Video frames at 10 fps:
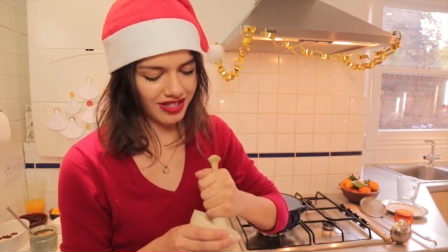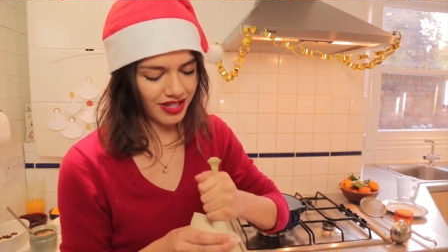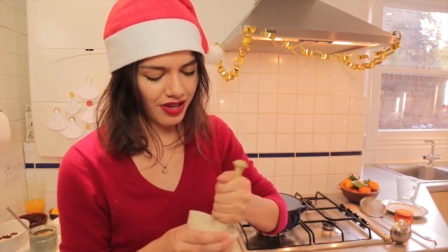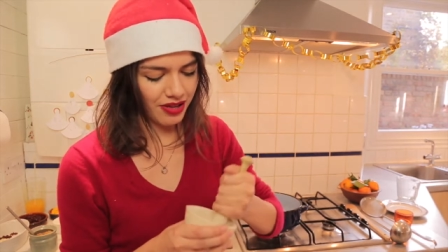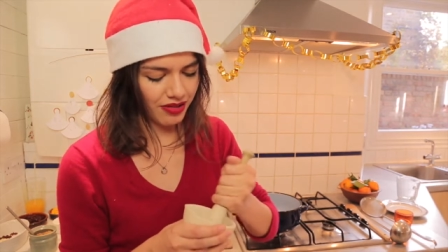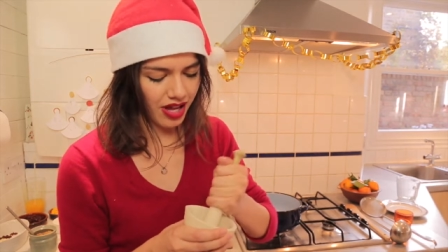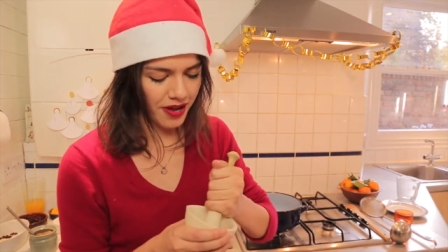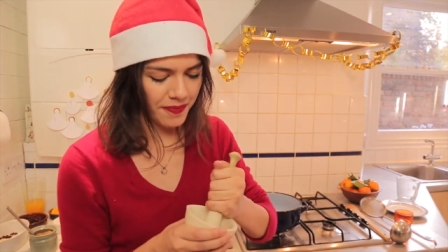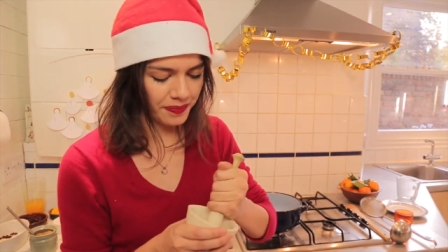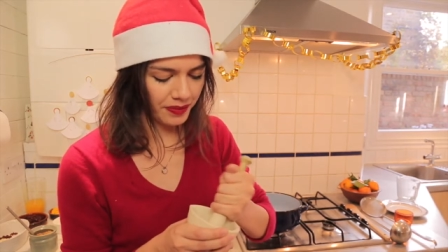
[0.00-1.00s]
So
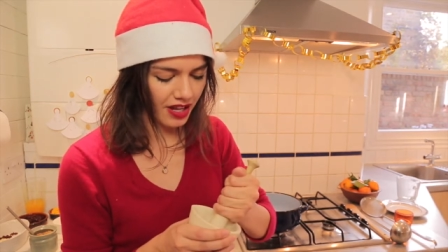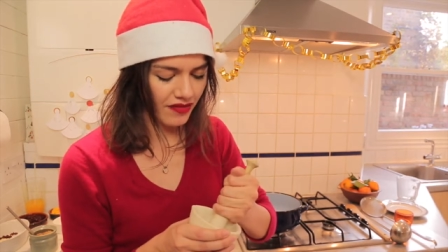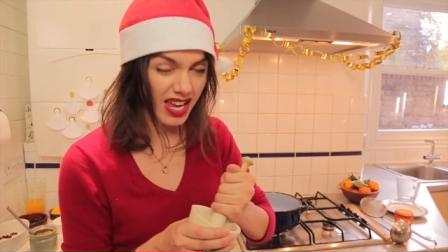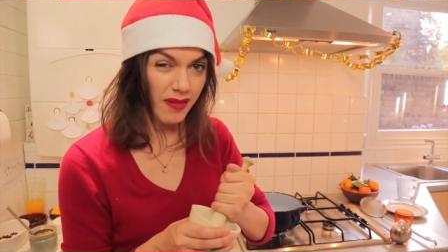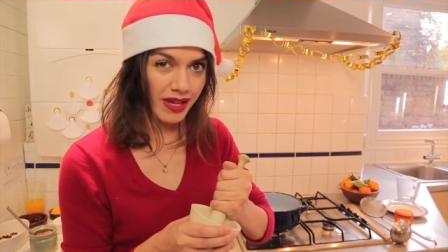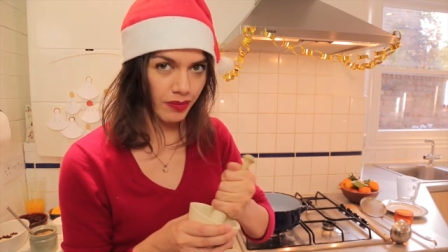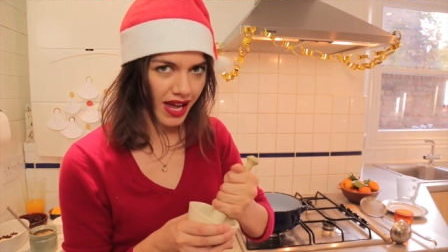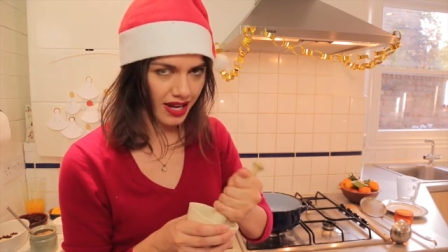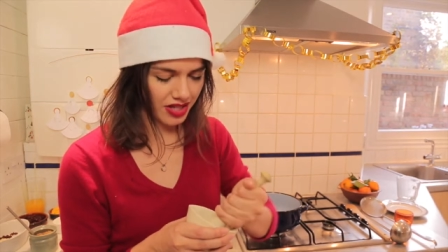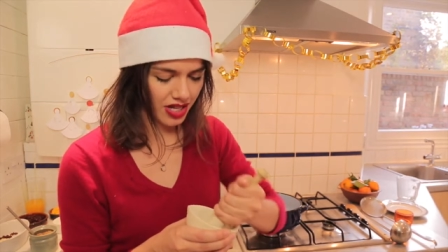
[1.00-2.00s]
if you get a big
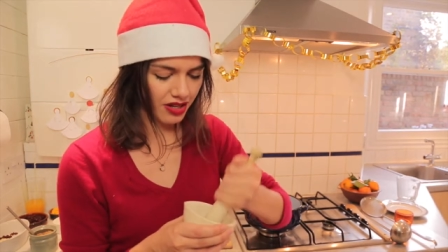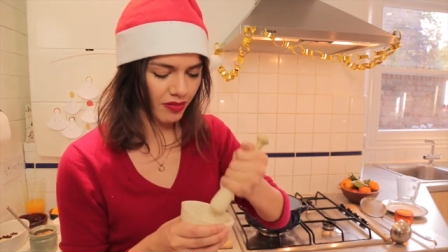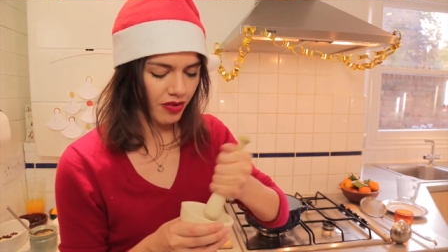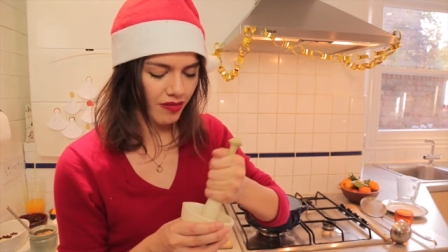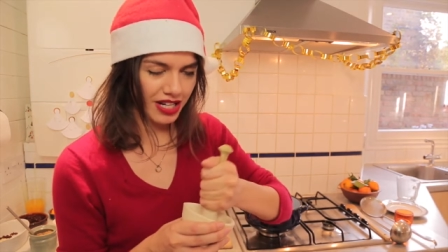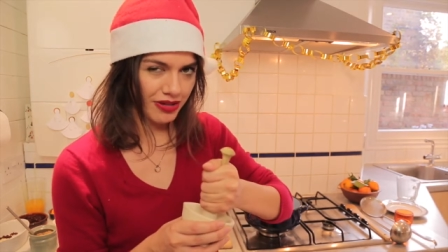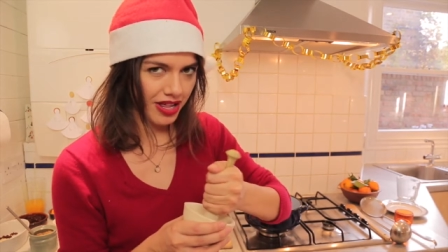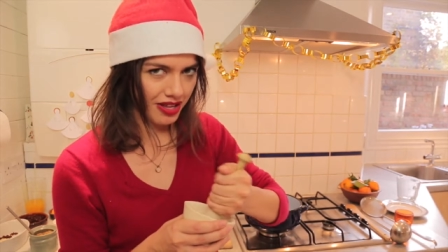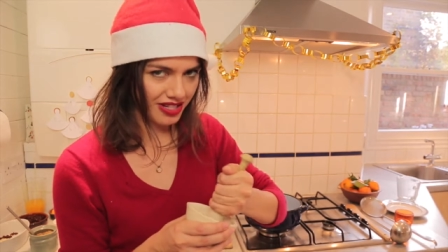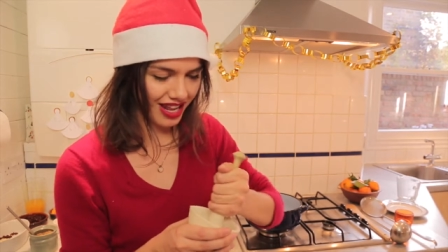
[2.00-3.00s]
bag, then you can probably
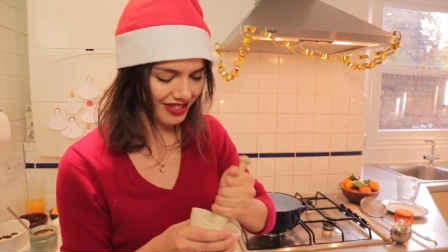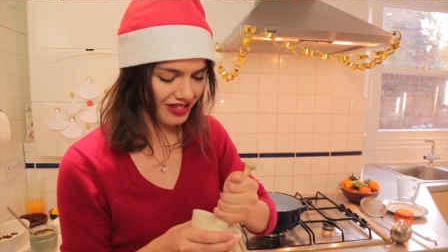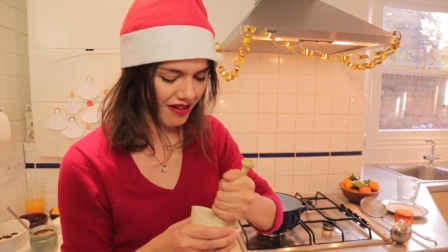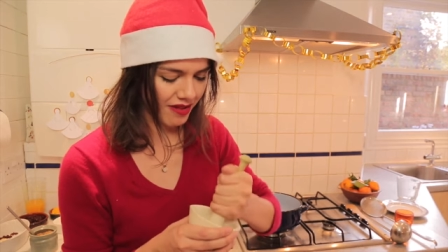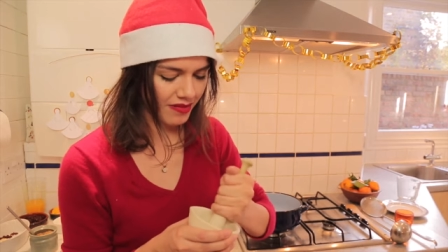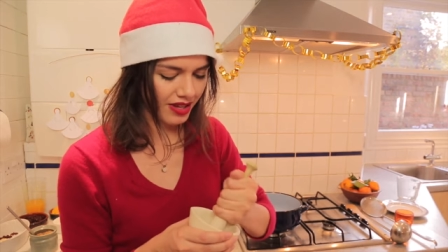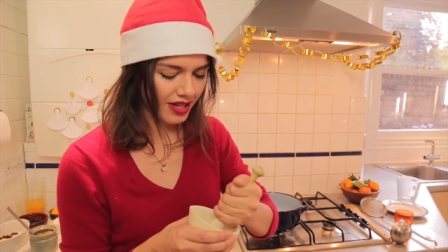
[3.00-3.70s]
try those next time.